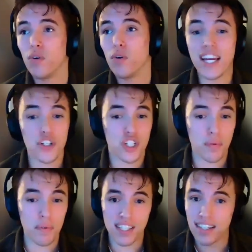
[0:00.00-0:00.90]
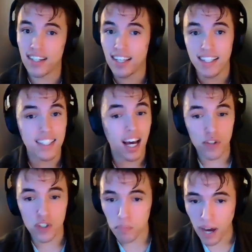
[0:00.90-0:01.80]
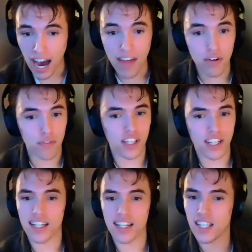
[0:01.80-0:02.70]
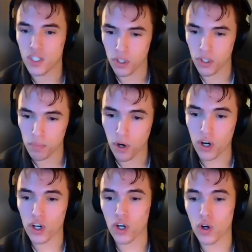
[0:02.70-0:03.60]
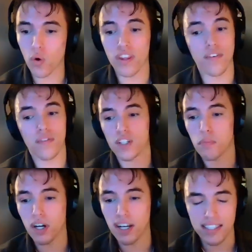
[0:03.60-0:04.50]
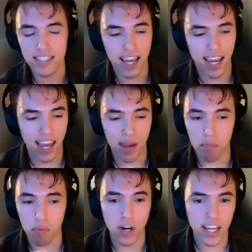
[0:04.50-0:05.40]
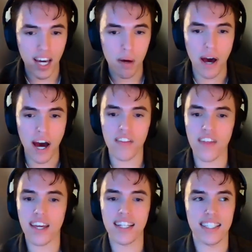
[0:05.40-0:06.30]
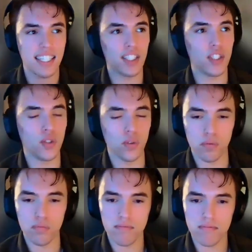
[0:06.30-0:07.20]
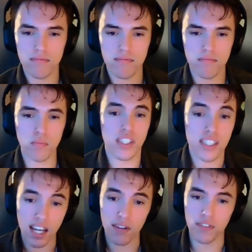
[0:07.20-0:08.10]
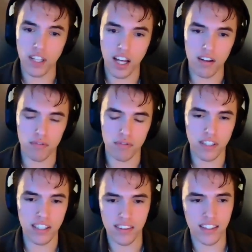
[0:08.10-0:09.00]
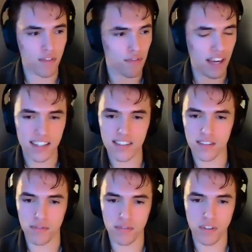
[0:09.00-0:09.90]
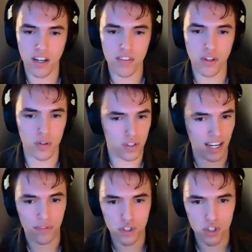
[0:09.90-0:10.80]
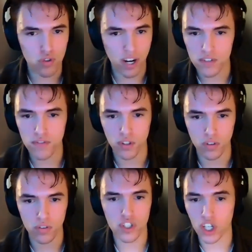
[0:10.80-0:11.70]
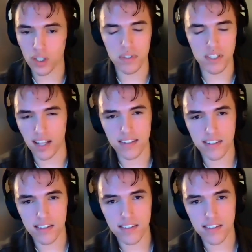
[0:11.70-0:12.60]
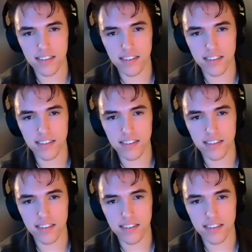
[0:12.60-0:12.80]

relationship is in a tough spot, they're feeling a lot of tension with their partner, or they've experienced a breakup. How do they continue with self-love in the face of those kind of stressful circumstances?